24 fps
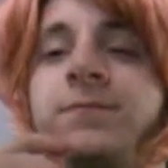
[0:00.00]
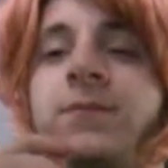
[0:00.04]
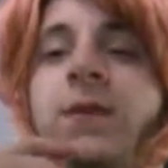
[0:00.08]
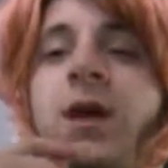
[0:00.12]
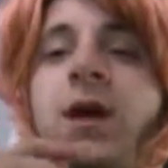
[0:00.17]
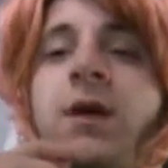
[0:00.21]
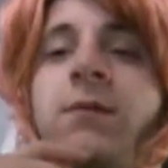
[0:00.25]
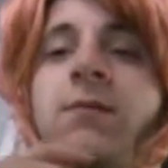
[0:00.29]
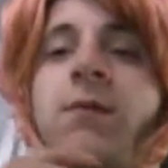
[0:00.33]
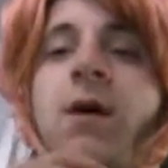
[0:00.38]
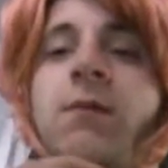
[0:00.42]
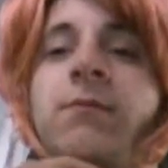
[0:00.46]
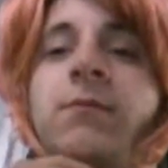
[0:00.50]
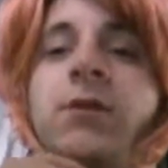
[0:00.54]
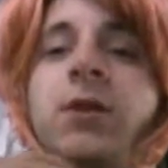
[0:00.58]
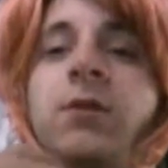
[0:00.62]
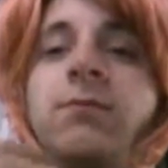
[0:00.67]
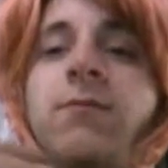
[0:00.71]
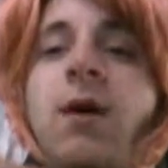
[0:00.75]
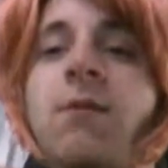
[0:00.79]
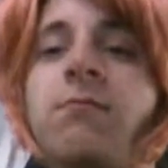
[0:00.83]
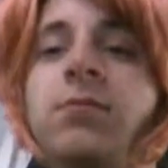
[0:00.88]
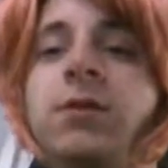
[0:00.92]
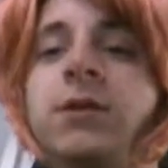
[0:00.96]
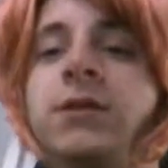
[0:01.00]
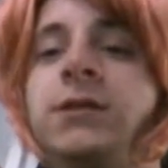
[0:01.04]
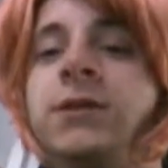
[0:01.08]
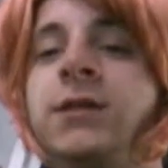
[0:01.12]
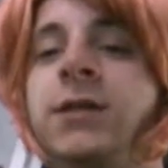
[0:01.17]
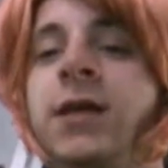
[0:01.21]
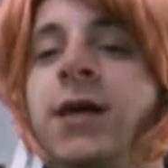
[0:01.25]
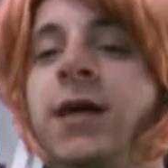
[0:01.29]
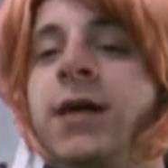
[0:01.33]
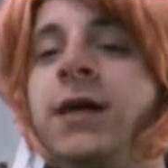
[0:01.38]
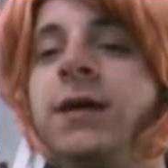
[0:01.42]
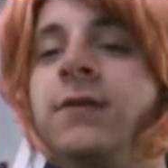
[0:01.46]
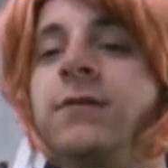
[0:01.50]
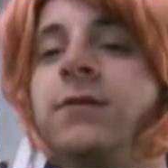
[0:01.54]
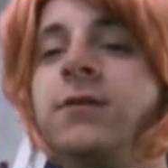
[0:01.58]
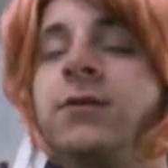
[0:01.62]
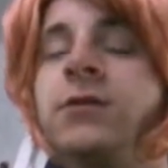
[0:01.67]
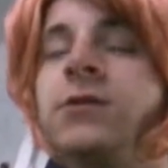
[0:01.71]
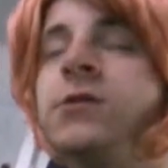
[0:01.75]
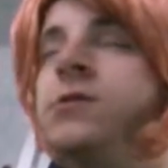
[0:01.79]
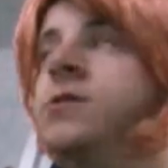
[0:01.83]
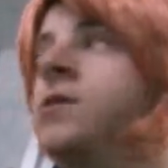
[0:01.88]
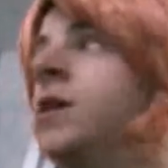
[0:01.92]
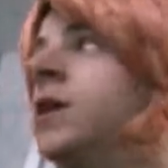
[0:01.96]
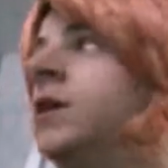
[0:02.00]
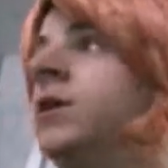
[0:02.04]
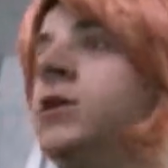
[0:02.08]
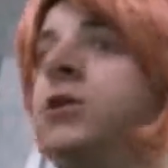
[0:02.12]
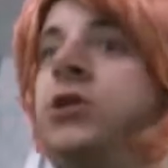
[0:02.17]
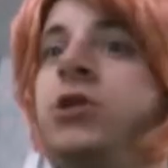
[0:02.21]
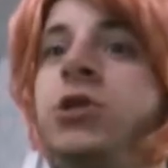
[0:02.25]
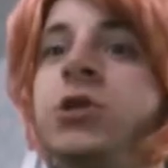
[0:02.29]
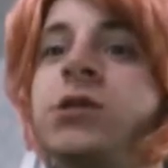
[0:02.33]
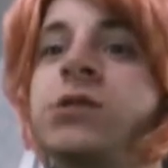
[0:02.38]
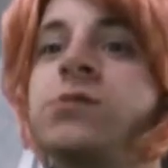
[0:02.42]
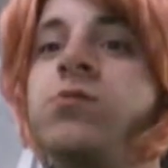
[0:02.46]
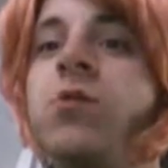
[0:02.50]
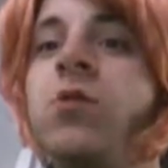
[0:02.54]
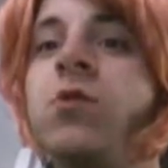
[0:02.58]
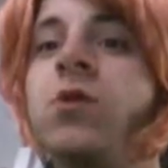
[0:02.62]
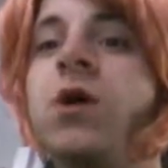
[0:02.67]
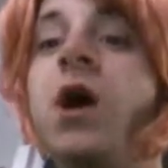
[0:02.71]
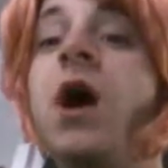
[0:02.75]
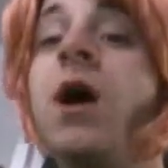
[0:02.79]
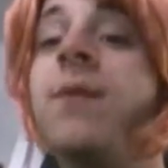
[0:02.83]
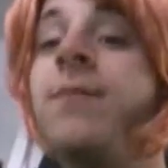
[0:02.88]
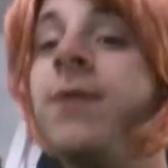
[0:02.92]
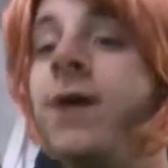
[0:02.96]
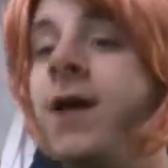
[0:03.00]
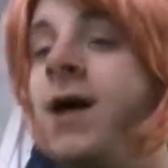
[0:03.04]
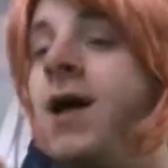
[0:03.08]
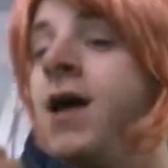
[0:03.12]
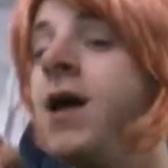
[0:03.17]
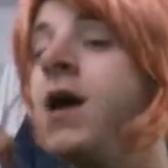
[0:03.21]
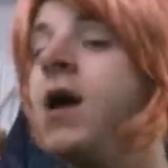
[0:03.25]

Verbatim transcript: Um, I'm a little mumbly today because I just woke up,